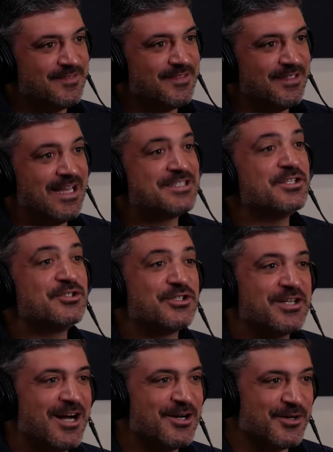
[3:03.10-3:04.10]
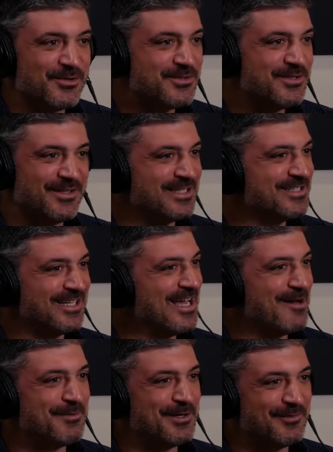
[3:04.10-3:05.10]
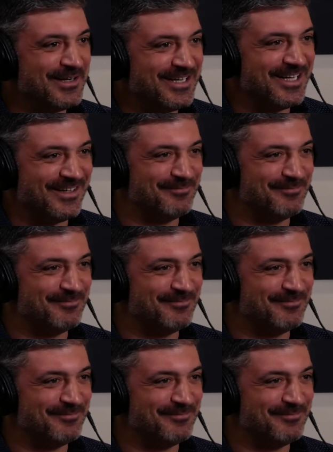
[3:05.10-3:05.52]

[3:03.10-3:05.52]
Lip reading: and that's in Chicago too. That's not happening right now.